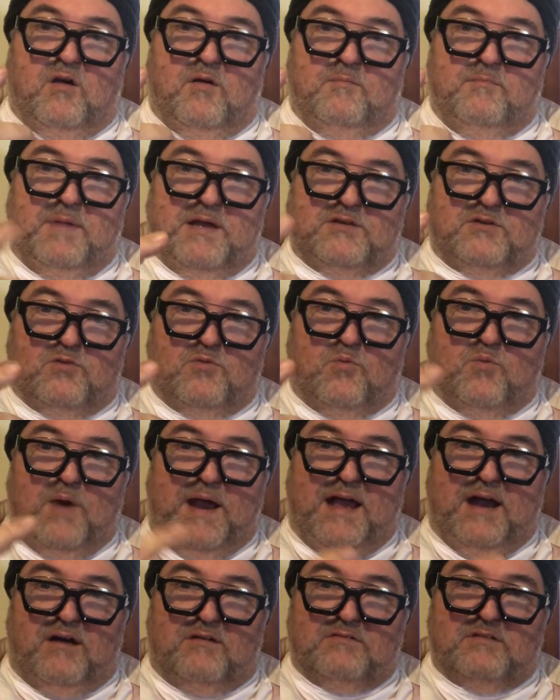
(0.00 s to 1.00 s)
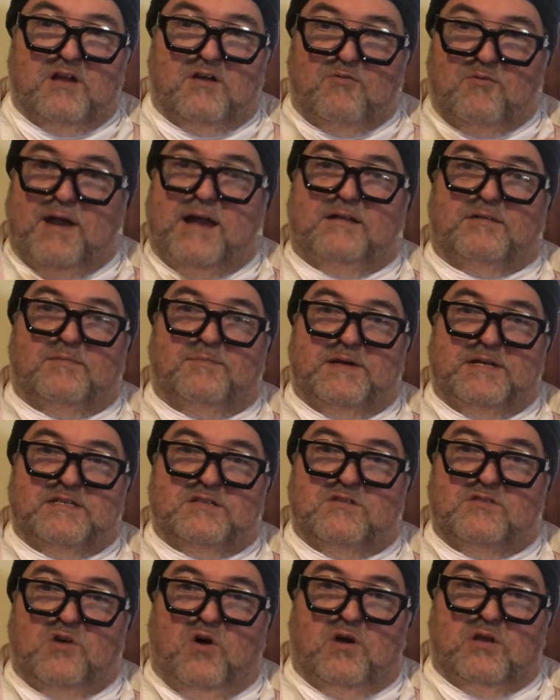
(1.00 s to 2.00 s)
metal wound around a piece
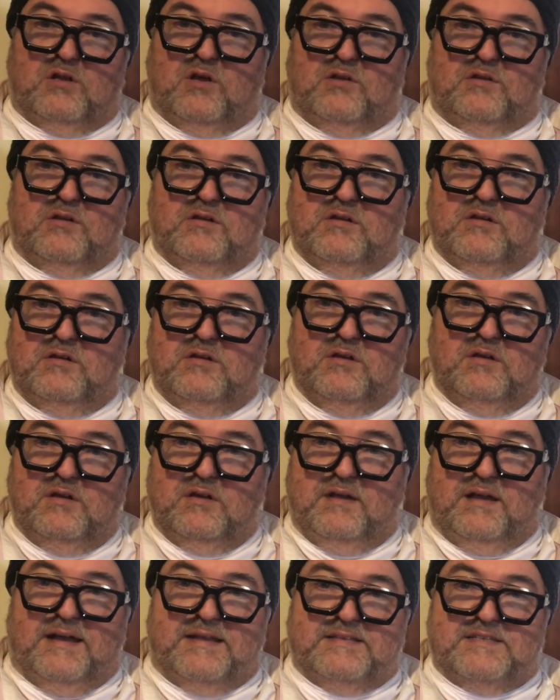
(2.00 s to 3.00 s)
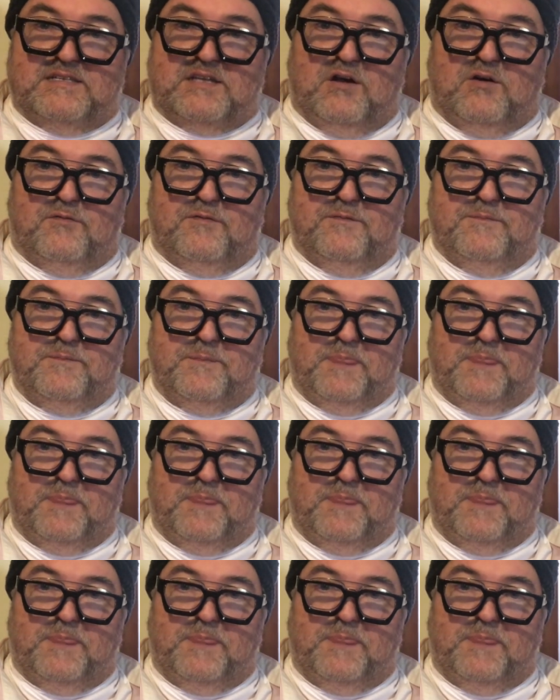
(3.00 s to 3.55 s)
of nylon itself.